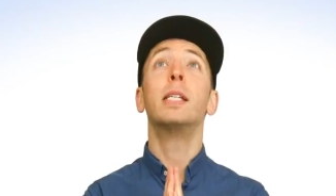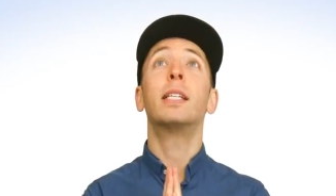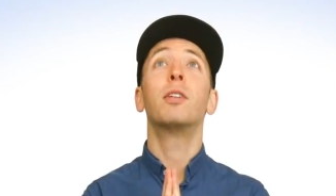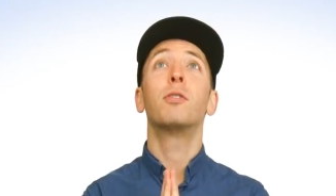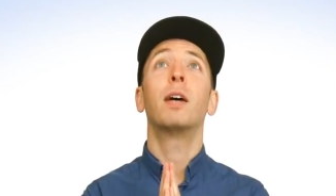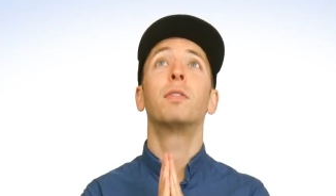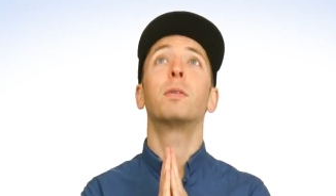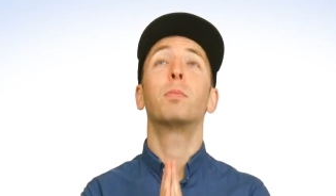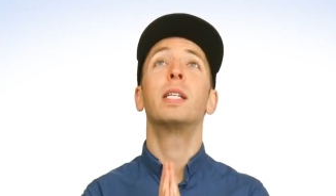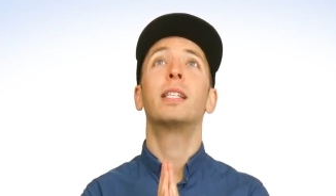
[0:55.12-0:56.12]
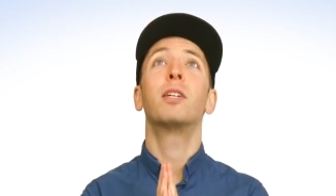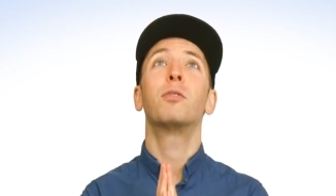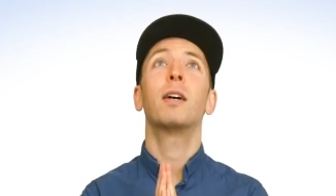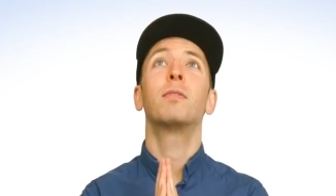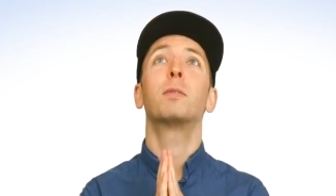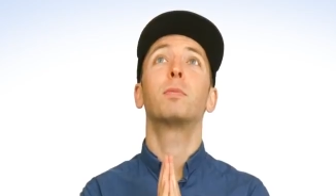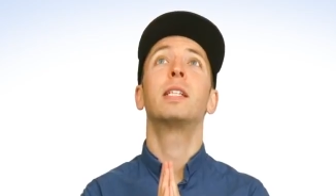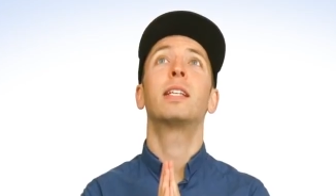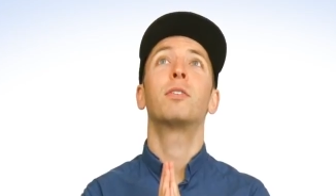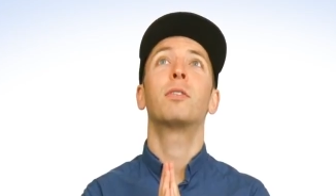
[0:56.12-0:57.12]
Please get traffic, please get traffic, please get